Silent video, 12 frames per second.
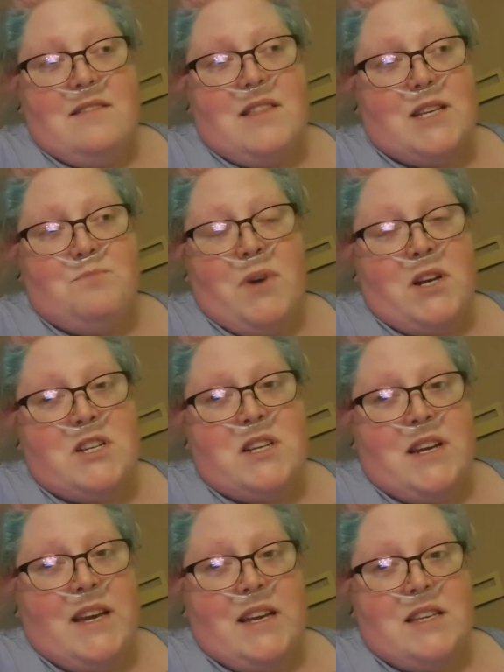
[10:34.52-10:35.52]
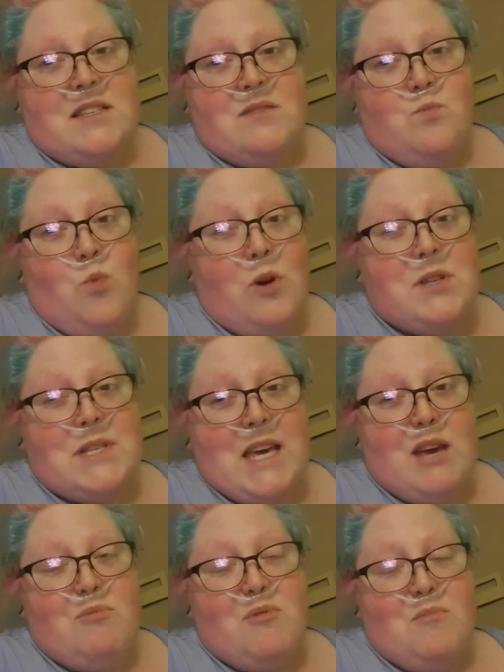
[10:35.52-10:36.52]
this budget is what's
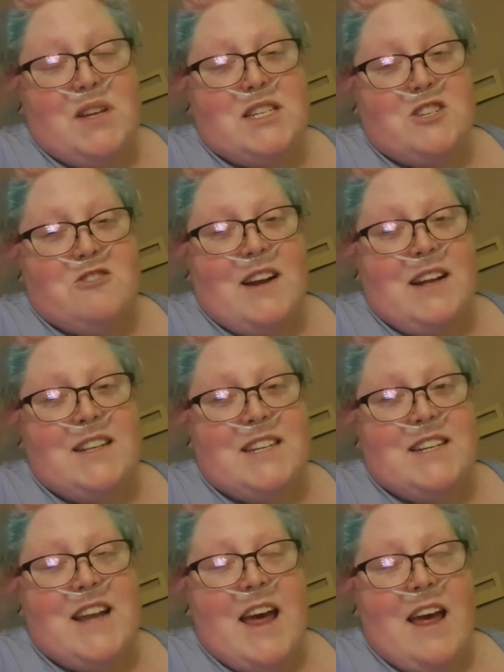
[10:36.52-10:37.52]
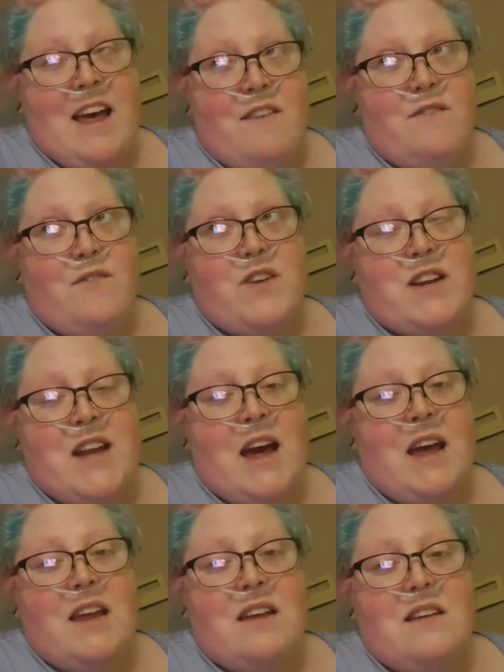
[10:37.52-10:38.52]
keeping me distracted every
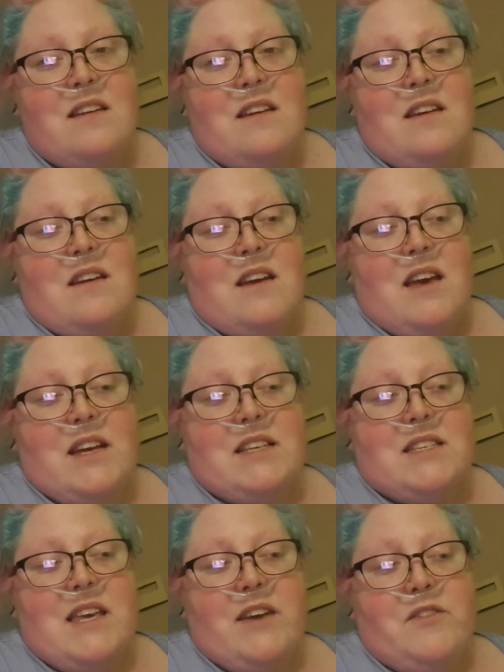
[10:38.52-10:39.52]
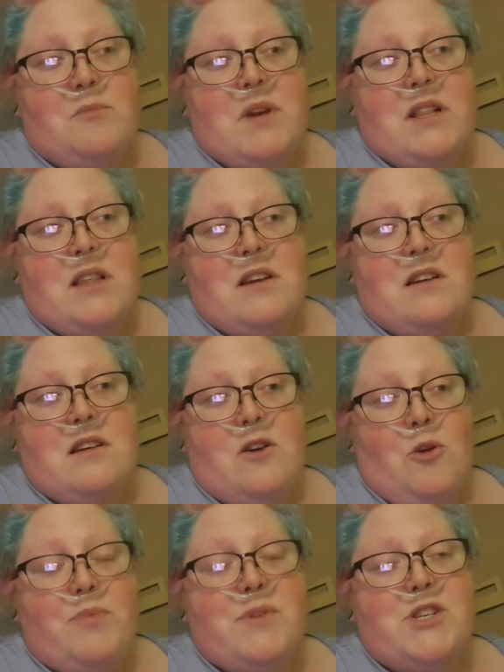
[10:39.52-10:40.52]
day. It's given me
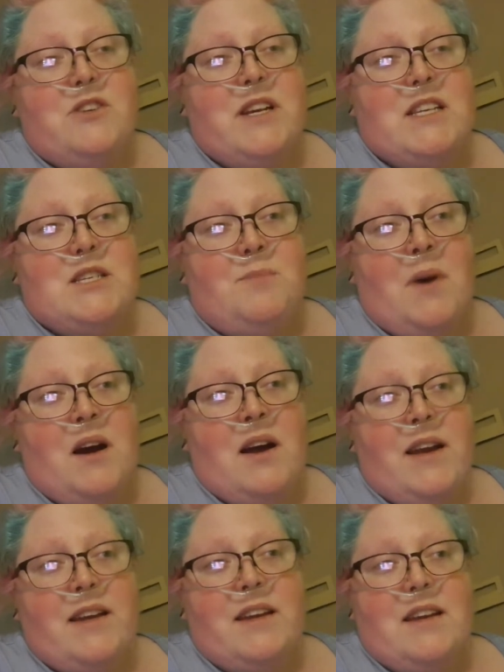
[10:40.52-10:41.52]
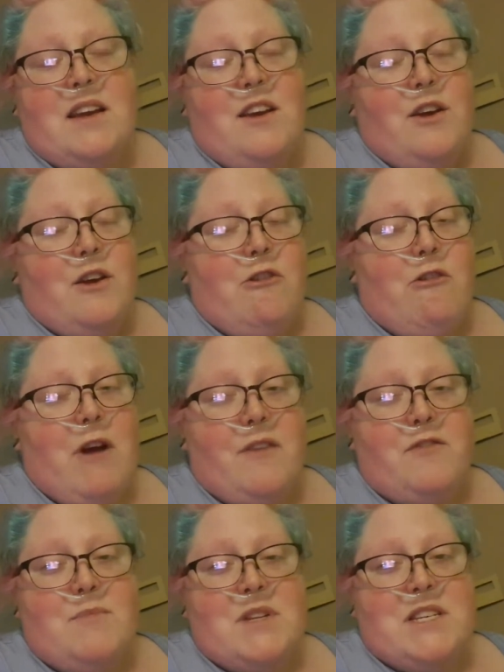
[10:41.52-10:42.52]
the opportunity to buy
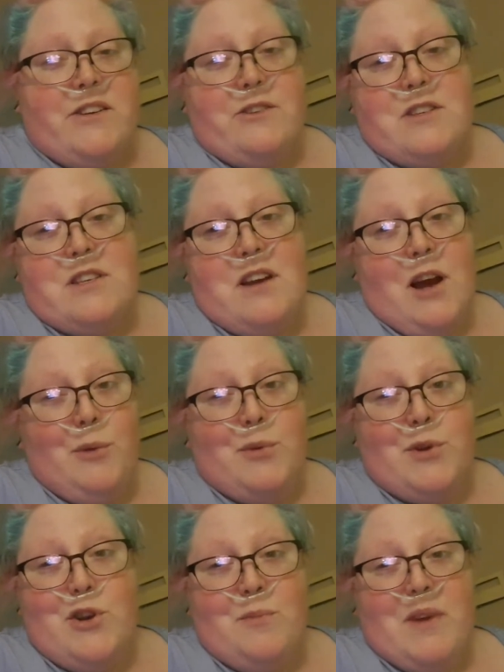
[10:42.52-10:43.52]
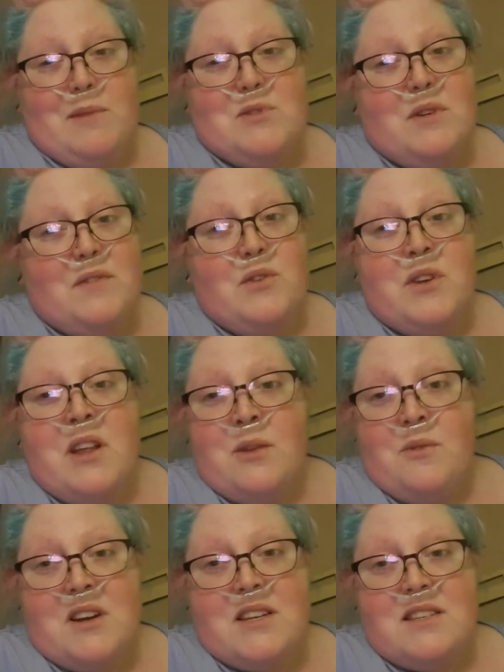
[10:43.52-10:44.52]
craft materials I would not be able to afford
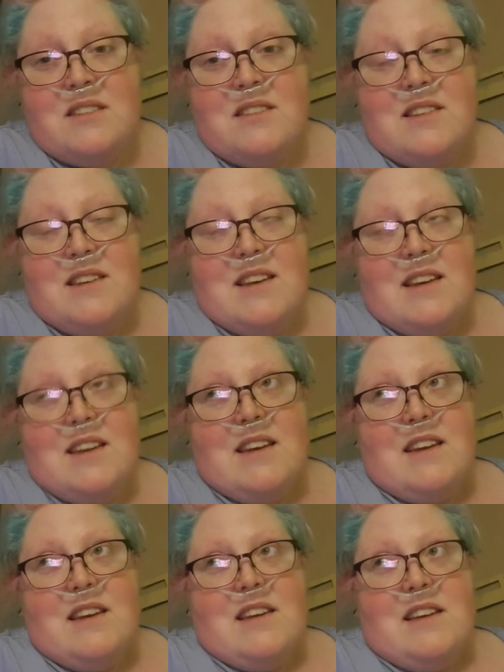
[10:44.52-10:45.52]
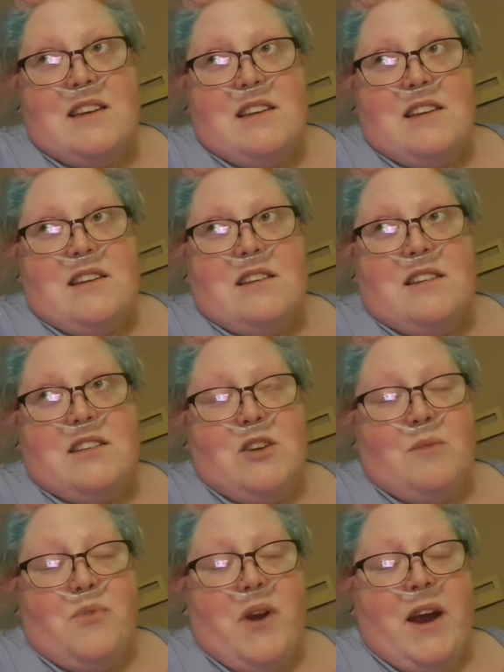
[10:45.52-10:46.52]
otherwise.
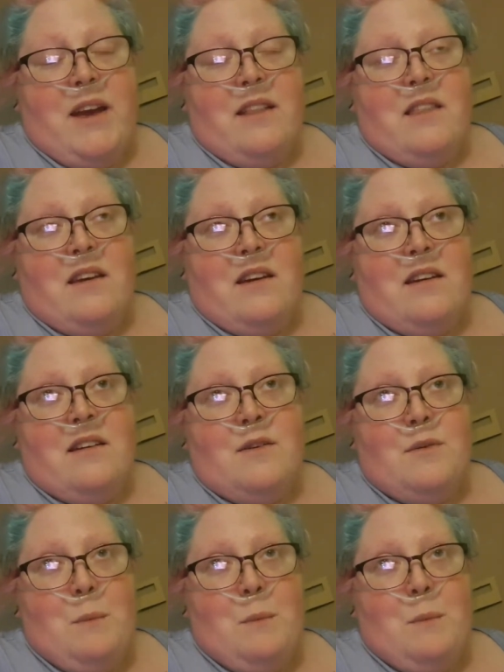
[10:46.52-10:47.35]
So I'm praying that